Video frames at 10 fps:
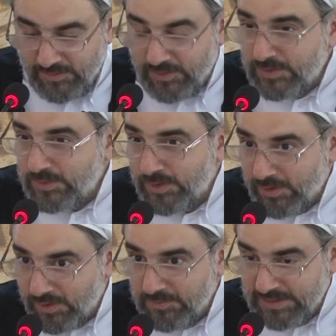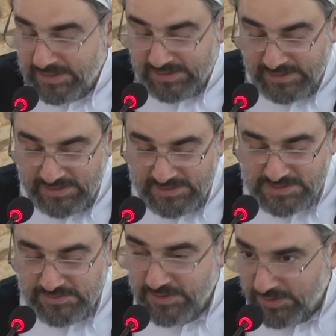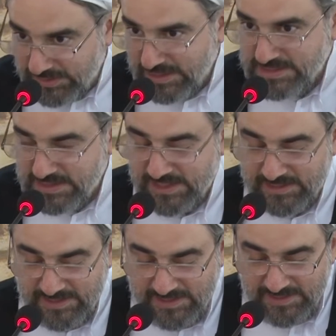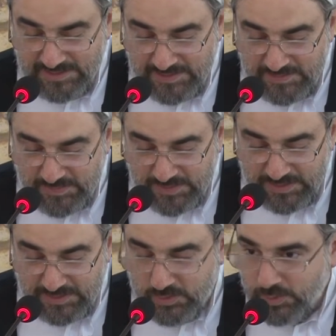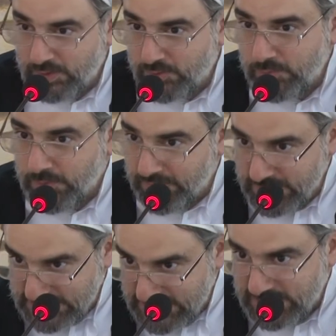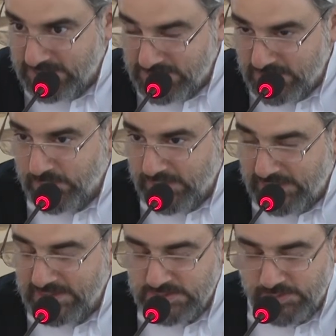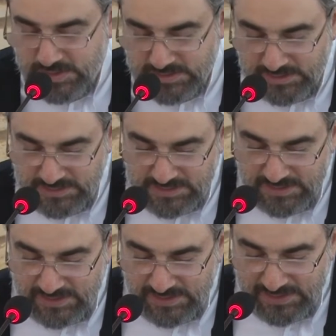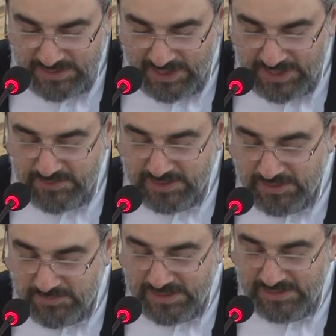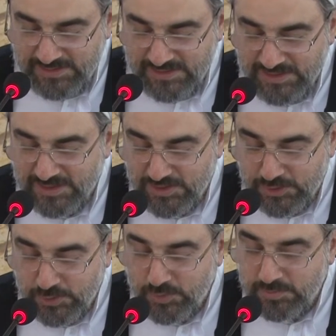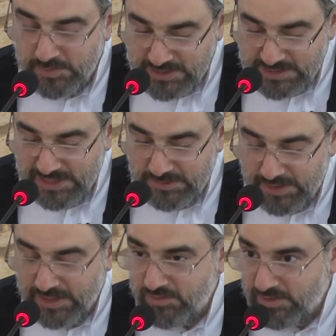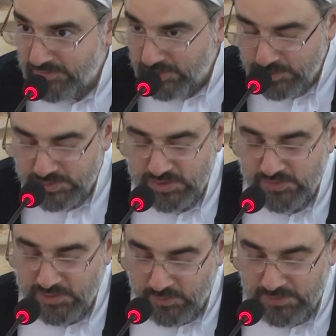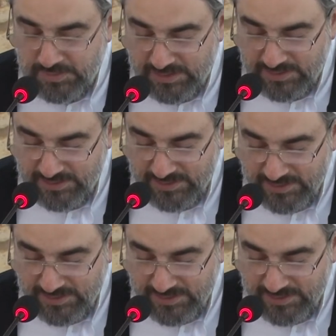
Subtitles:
Ayatollah Khomeini in this regard has said to a group of sisters who were in his presence, I recommend you Muslim and revolutionary women